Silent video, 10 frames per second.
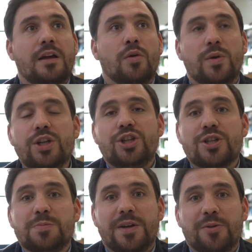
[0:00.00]
we should
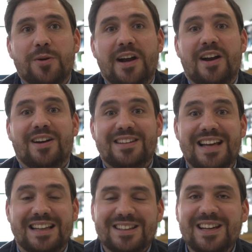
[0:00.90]
just be aware
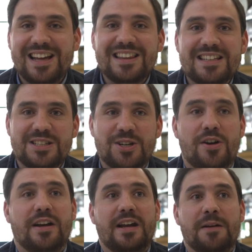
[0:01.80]
that in this
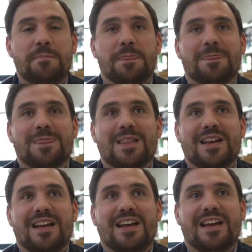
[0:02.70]
journey,
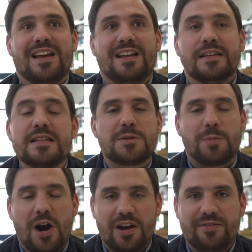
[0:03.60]
this is
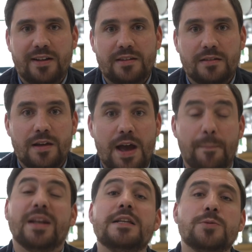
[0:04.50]
part of it
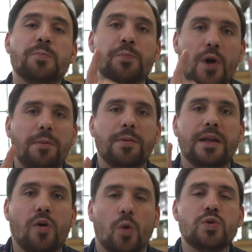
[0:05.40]
but it's probably
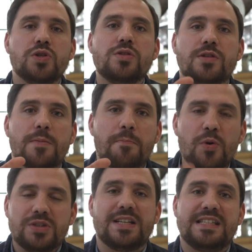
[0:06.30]
also the
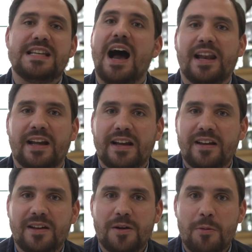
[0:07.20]
most exciting
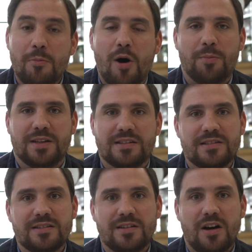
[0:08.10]
moment
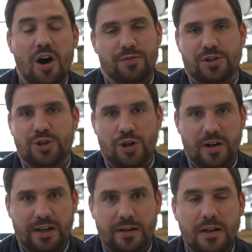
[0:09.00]
of the journey